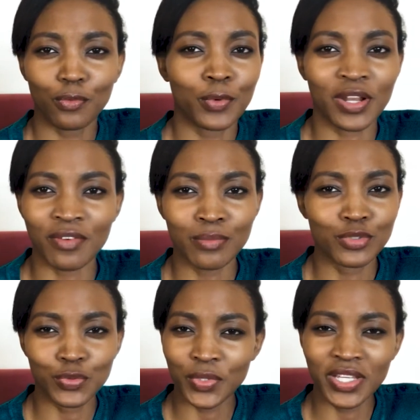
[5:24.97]
whatever
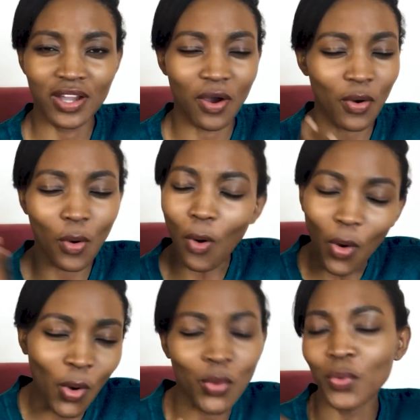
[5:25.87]
I'm doing,
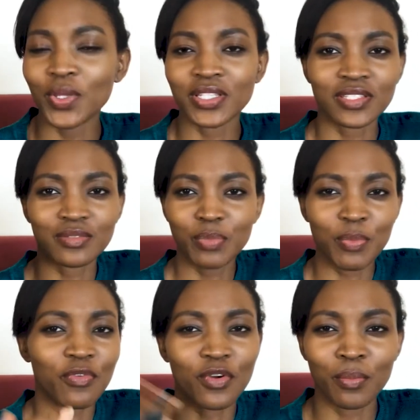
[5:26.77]
always
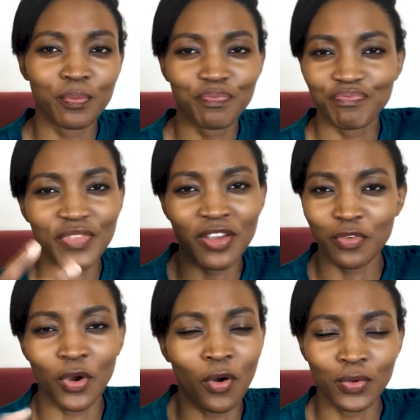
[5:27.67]
people from
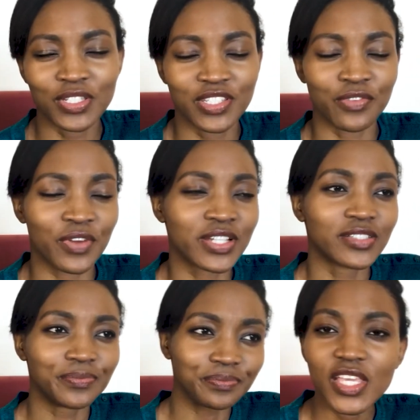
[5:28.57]
always
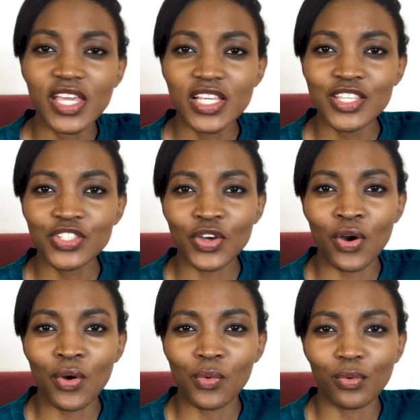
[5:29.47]
different.
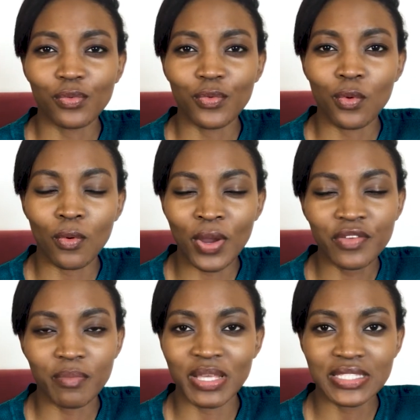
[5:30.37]
So
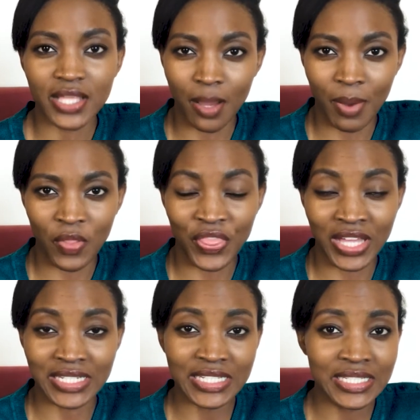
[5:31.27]
one of the best thing about
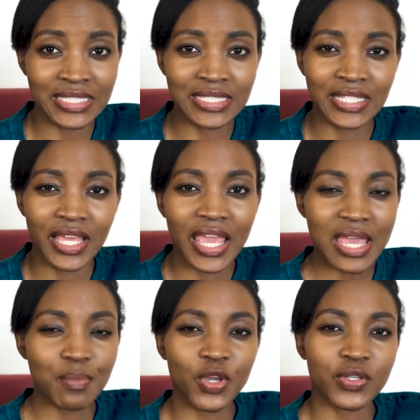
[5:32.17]
that is
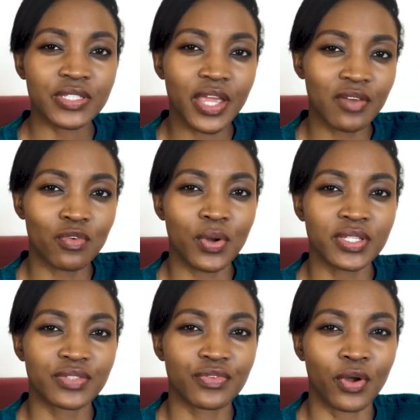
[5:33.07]
because
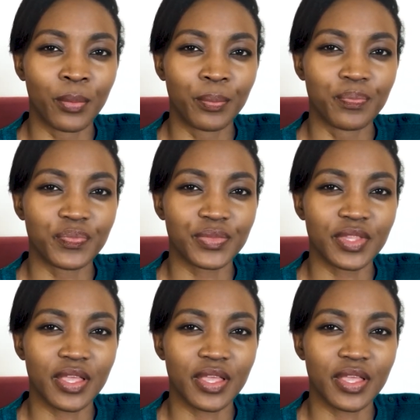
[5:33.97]
everyone is from